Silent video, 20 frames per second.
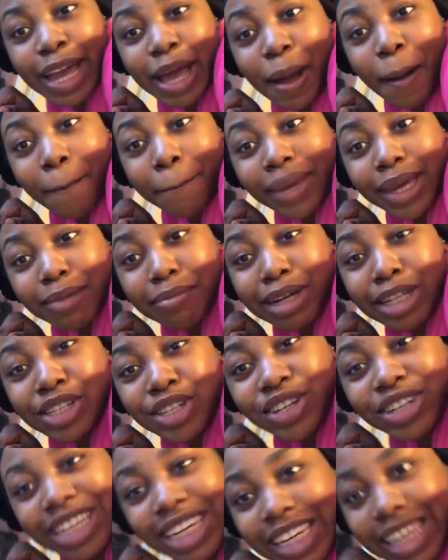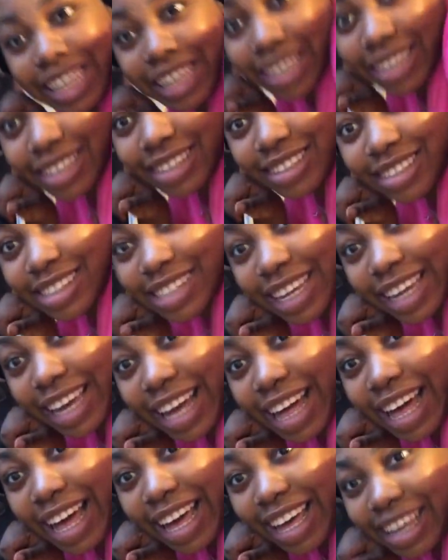Me and my turkey. Say
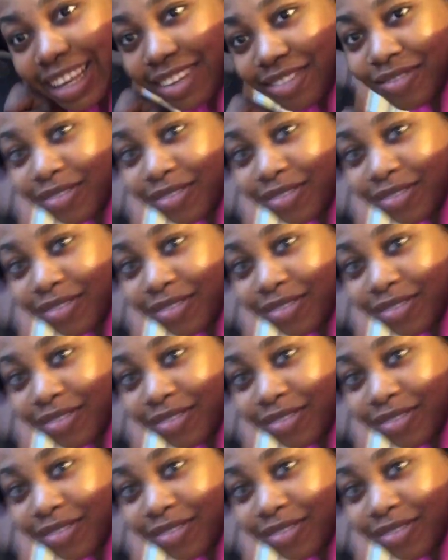hi.